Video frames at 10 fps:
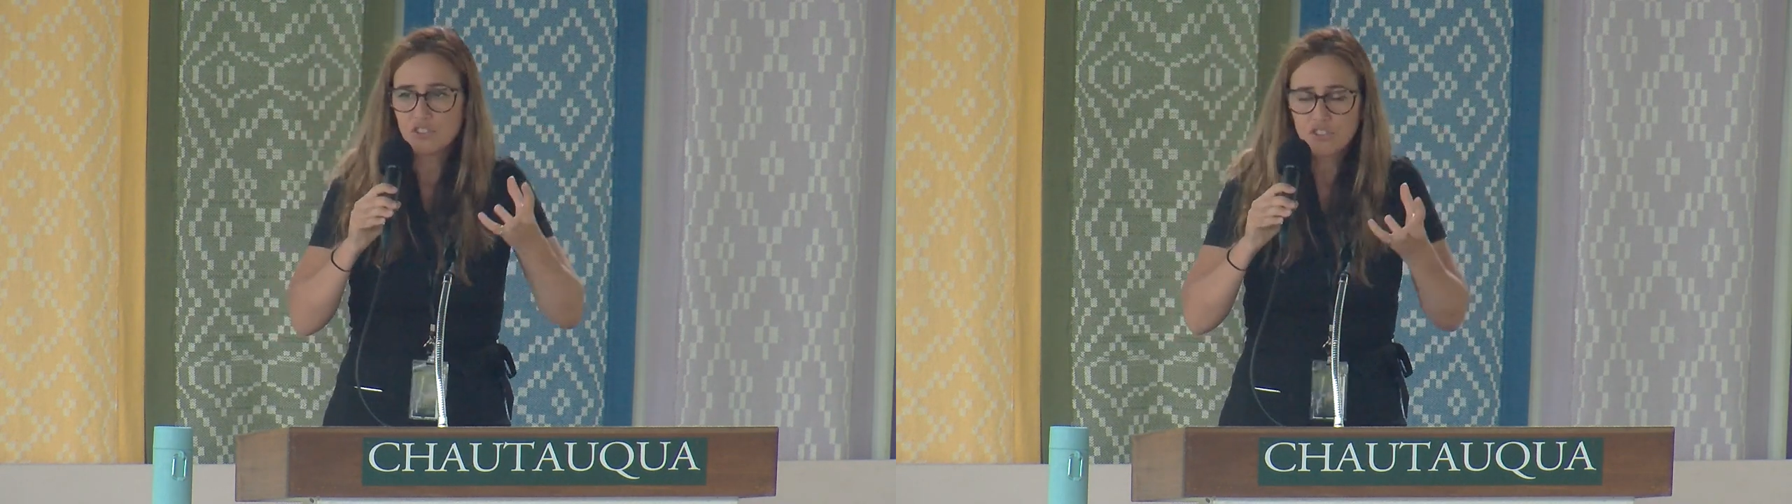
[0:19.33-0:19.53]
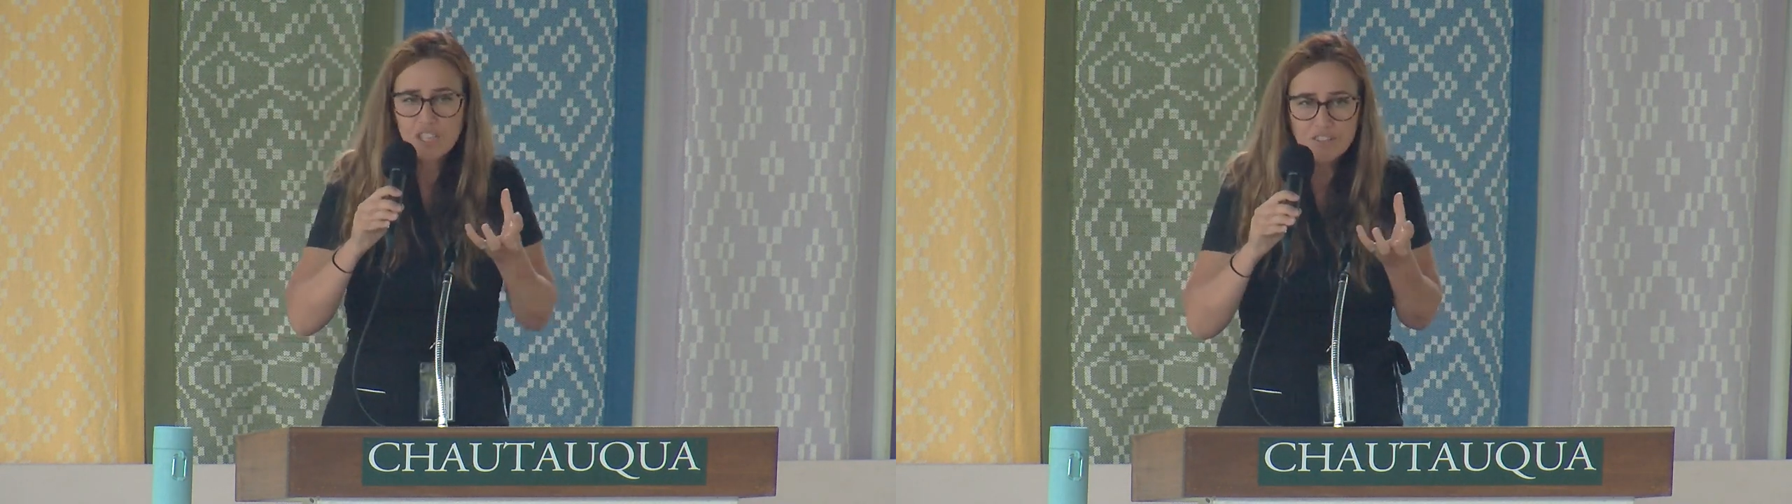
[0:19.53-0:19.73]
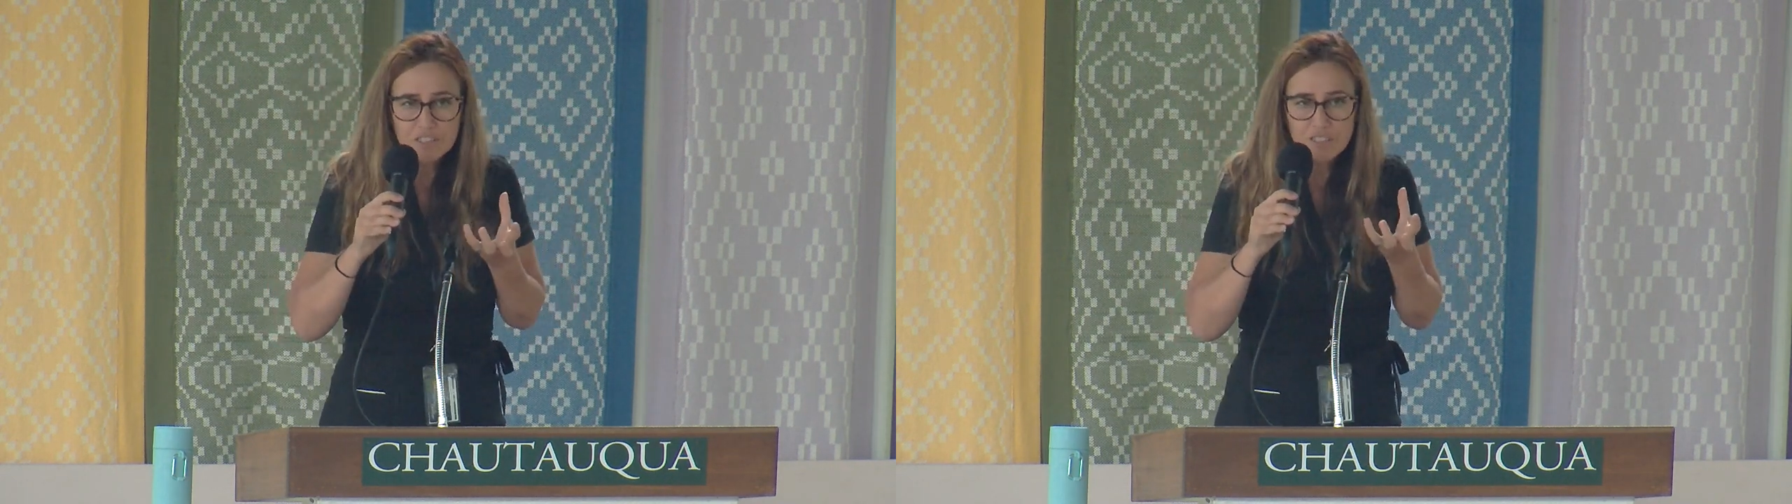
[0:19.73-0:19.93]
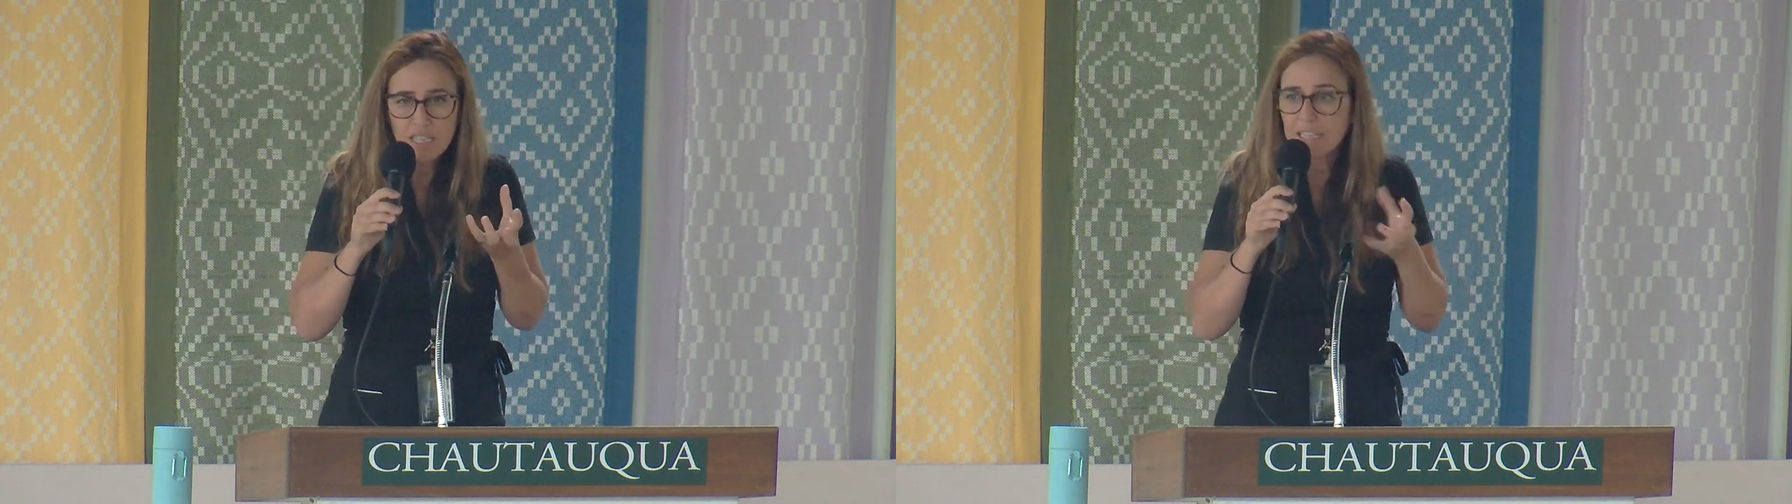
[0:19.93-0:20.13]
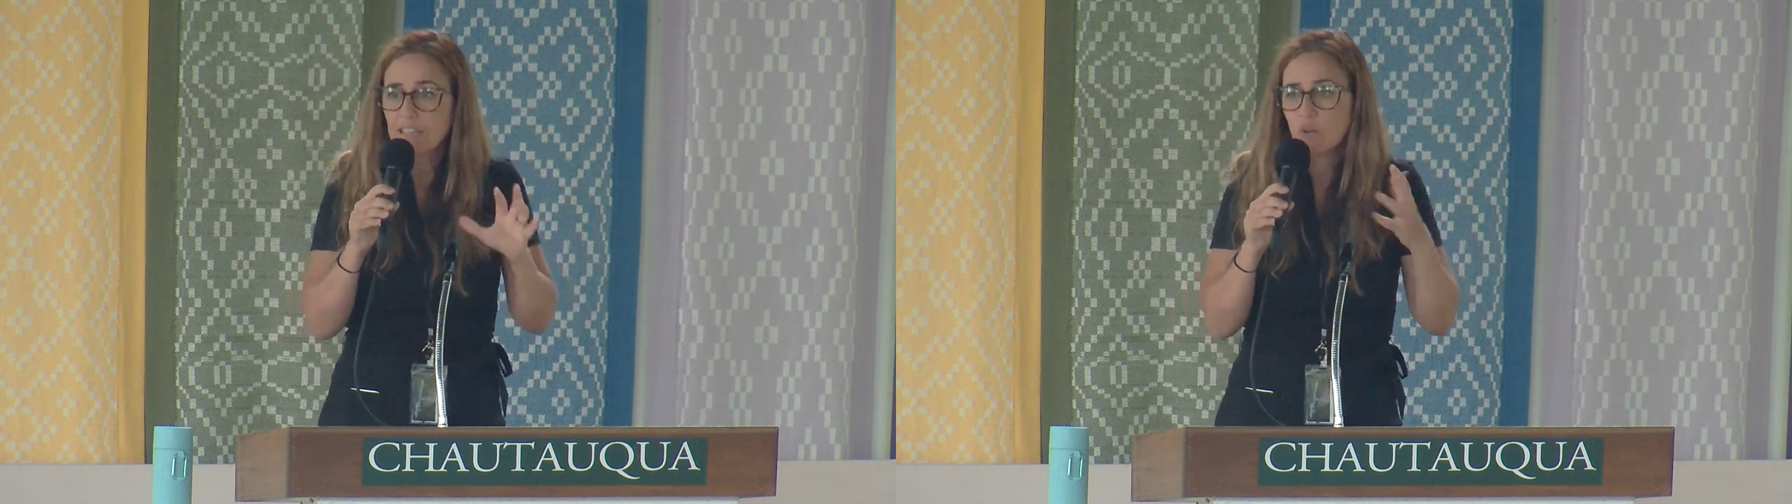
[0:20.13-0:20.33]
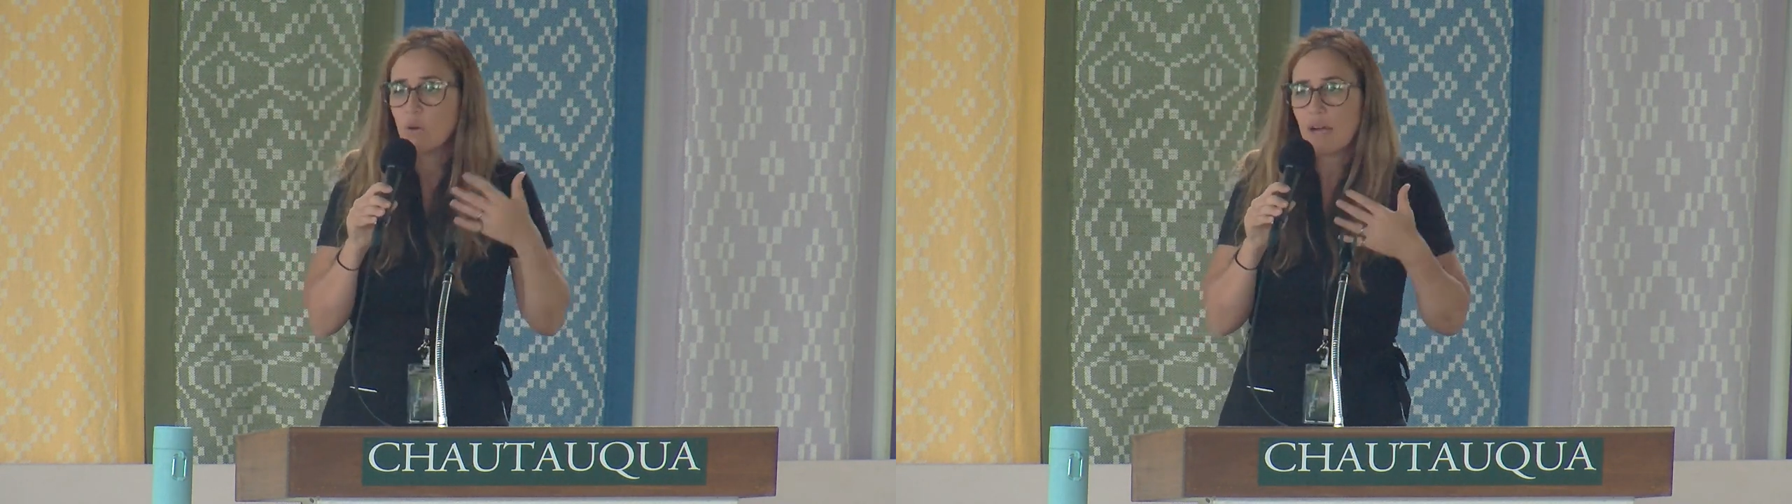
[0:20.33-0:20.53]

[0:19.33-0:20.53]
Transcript: shifts, again,